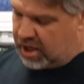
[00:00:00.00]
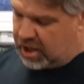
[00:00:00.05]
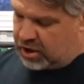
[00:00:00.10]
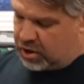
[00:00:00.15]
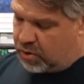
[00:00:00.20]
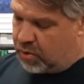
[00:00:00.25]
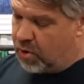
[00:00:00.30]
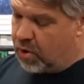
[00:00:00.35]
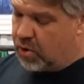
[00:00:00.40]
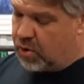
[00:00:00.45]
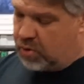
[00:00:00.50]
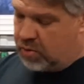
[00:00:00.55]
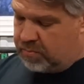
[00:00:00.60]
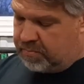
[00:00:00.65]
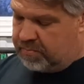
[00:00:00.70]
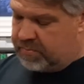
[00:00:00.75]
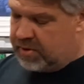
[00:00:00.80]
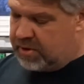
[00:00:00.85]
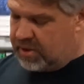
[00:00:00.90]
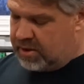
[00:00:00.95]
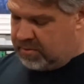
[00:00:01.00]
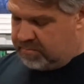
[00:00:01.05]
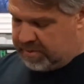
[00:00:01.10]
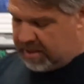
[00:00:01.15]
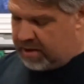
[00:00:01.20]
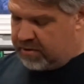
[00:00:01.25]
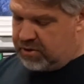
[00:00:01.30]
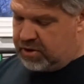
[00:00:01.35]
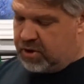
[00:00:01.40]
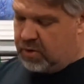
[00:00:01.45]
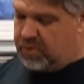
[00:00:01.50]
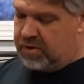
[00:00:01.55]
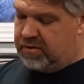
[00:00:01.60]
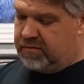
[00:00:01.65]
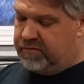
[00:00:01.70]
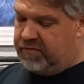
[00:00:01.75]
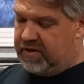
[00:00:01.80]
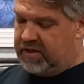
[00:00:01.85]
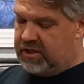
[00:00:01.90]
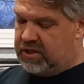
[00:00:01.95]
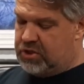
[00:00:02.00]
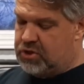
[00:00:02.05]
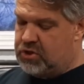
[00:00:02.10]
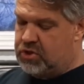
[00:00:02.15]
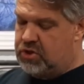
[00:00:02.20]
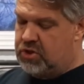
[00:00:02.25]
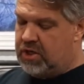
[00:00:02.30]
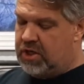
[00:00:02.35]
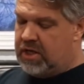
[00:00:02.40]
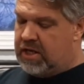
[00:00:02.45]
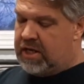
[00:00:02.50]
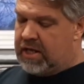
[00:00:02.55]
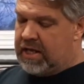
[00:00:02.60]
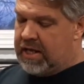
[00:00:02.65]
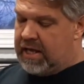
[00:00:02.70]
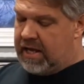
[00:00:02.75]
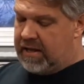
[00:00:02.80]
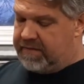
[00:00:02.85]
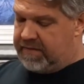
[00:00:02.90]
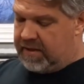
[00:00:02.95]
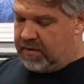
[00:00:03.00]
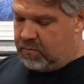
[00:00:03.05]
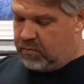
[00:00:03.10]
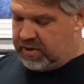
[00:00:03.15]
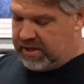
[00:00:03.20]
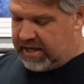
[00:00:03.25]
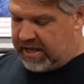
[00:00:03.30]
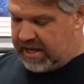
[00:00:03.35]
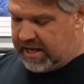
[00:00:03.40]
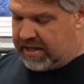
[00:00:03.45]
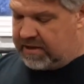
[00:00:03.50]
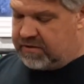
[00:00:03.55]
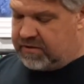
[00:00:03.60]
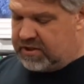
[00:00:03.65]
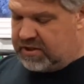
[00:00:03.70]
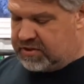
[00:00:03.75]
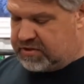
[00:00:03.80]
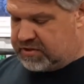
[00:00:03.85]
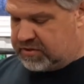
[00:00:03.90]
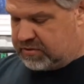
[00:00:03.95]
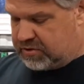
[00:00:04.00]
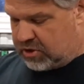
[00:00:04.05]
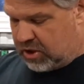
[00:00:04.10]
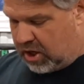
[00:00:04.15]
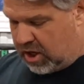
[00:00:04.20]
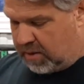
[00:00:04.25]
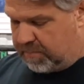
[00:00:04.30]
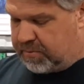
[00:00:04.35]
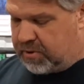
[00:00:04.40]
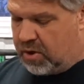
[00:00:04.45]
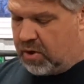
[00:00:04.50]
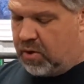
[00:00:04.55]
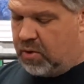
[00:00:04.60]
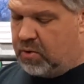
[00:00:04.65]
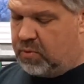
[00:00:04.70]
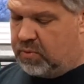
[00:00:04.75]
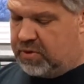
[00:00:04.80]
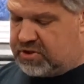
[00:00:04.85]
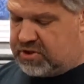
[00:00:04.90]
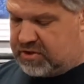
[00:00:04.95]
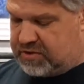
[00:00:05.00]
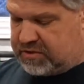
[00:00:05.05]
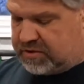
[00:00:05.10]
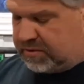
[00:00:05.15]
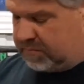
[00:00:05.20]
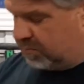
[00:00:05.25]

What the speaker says: chrome powder coated finish. And then we add this top coat, which is the